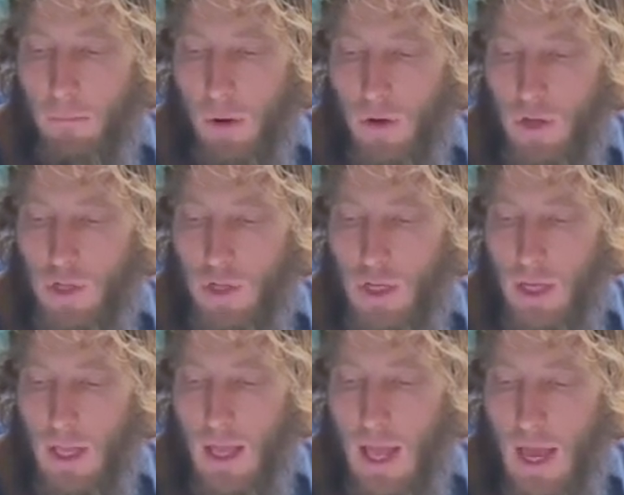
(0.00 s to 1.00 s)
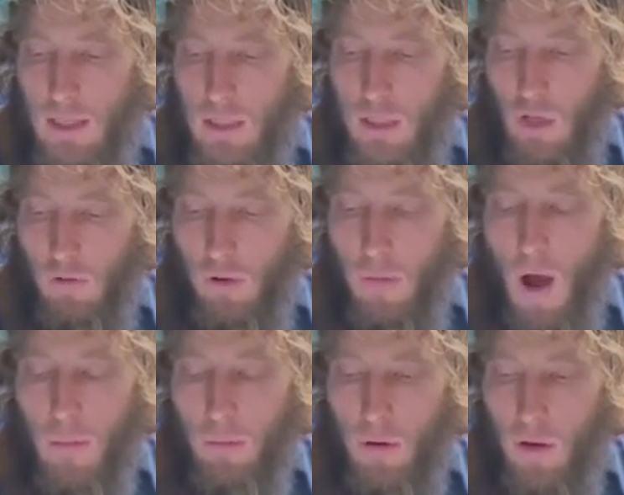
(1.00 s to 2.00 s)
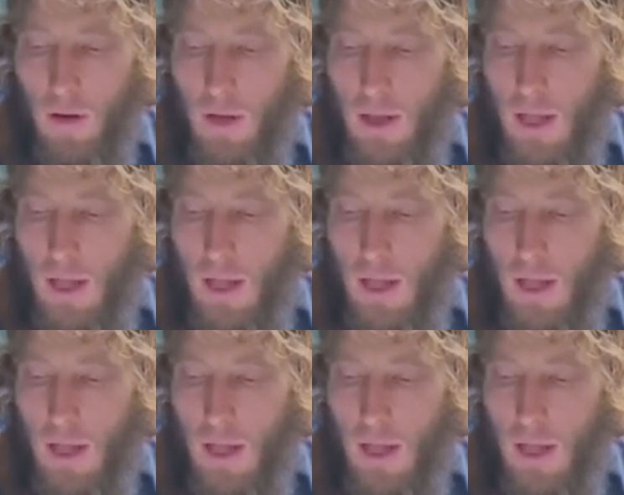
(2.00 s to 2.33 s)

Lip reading: birch, and silver poplar,